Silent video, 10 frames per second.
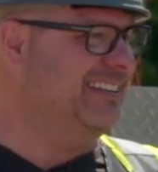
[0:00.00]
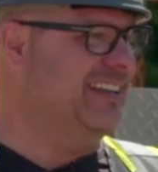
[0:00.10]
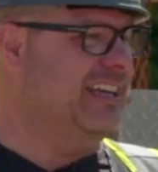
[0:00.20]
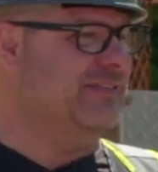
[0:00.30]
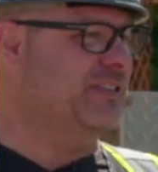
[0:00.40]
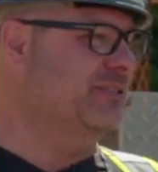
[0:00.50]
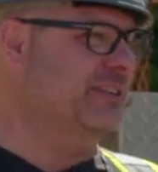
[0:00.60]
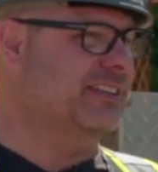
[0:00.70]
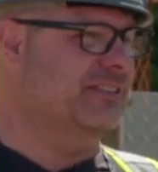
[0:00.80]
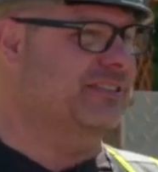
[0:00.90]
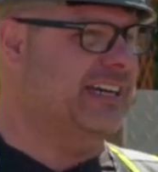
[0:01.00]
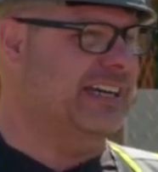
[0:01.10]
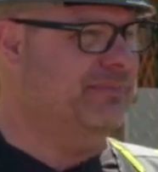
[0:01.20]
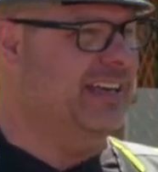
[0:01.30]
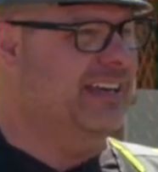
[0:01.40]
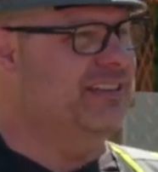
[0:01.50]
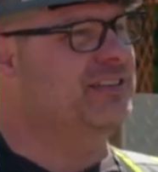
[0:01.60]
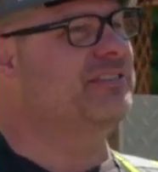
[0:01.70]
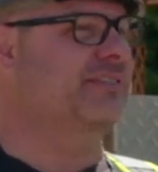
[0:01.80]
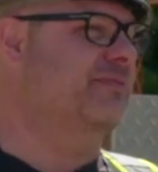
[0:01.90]
If you're doing glue lam, you're
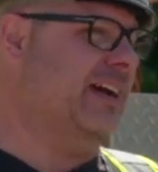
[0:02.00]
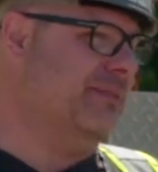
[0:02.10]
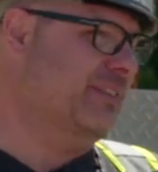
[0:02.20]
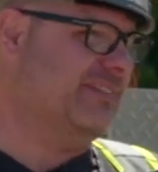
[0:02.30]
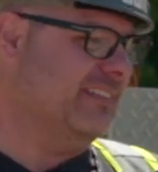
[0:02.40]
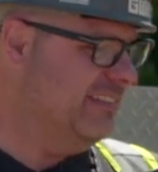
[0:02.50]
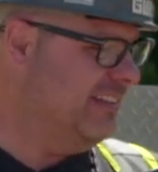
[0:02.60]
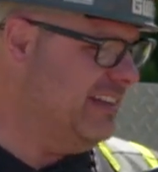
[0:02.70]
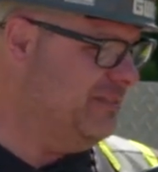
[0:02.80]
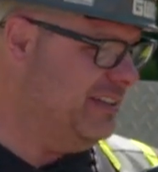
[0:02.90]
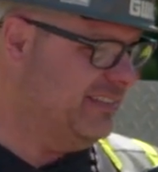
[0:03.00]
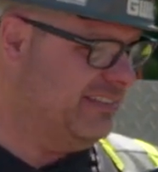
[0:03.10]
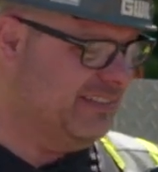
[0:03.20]
using fabric slings anyways.